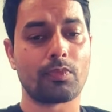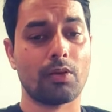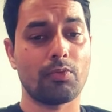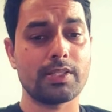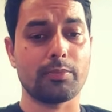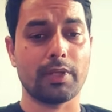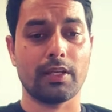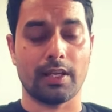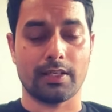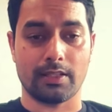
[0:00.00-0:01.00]
Reason
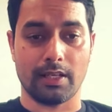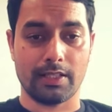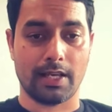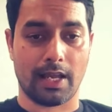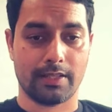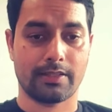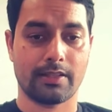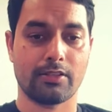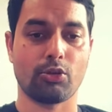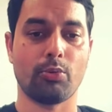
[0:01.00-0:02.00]
being, it has
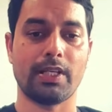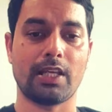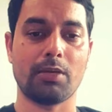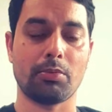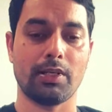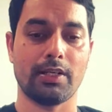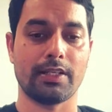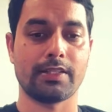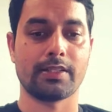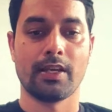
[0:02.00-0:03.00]
so many
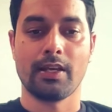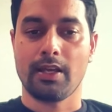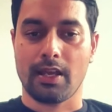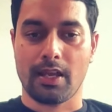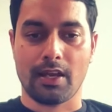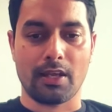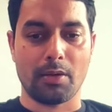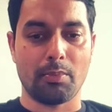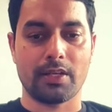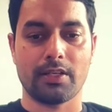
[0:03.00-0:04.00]
capabilities, AI
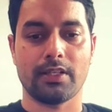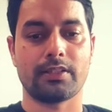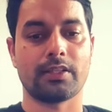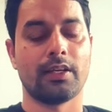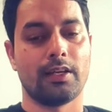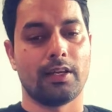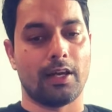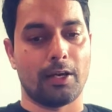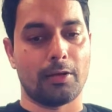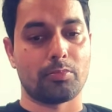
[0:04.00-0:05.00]
embedded,
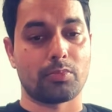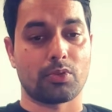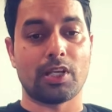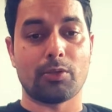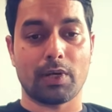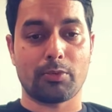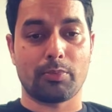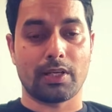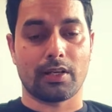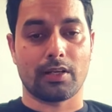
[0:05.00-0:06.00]
so it might
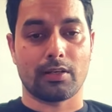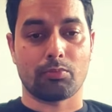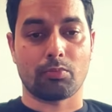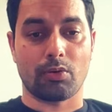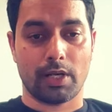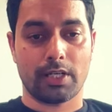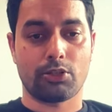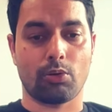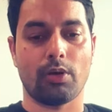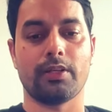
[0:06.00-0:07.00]
be a great
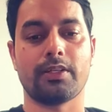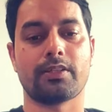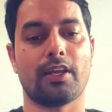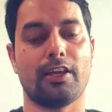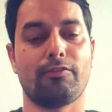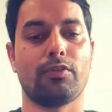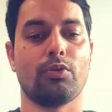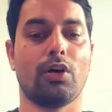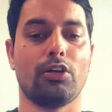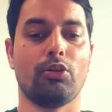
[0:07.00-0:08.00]
choice if
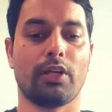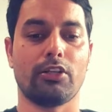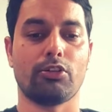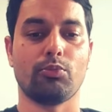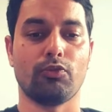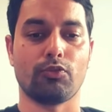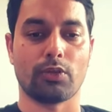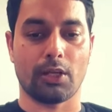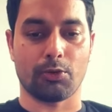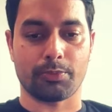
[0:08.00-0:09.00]
you are looking to move to
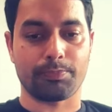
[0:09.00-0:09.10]
cloud.